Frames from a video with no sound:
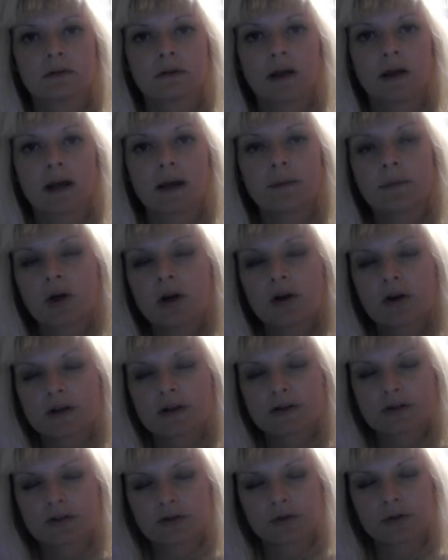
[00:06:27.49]
and I'm going to
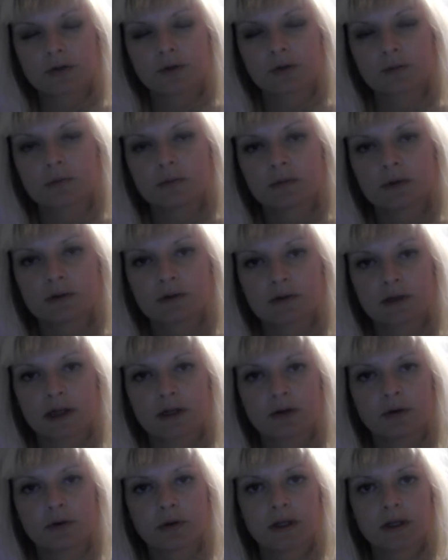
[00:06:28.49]
assume that
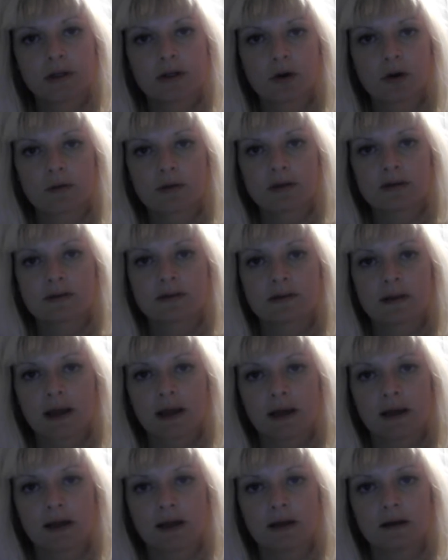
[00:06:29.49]
you didn't know this
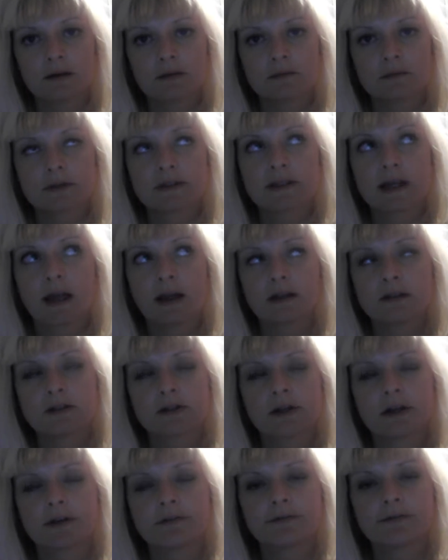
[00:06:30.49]
lady was
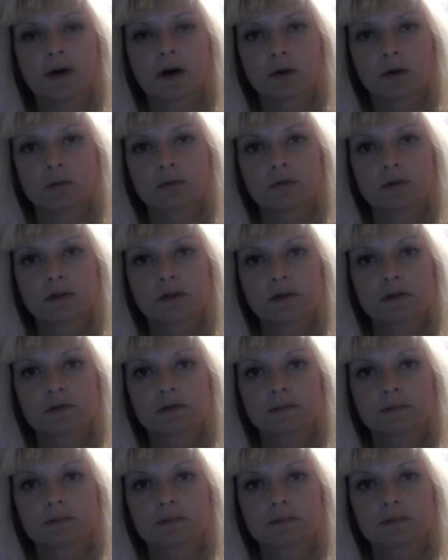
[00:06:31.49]
answering phones.